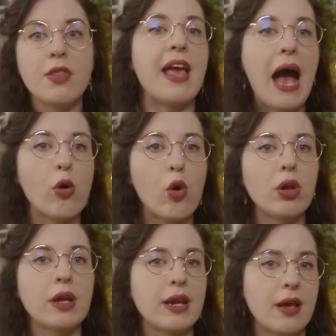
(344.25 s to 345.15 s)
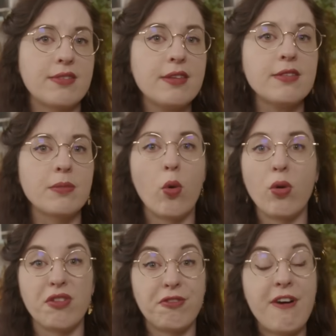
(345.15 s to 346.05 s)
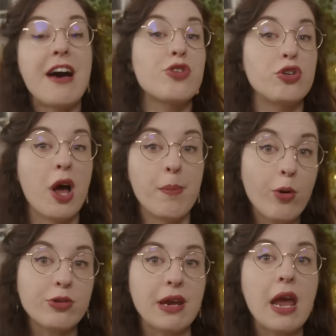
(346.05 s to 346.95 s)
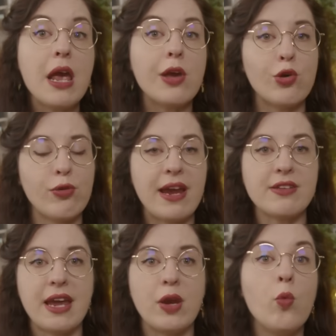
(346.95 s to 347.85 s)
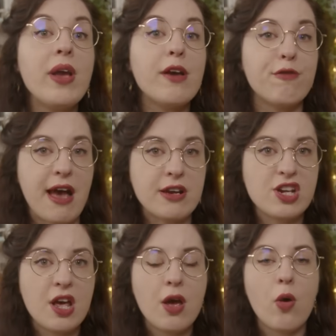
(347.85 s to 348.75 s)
The alcohol in her system or the fat on her body create a wick effect,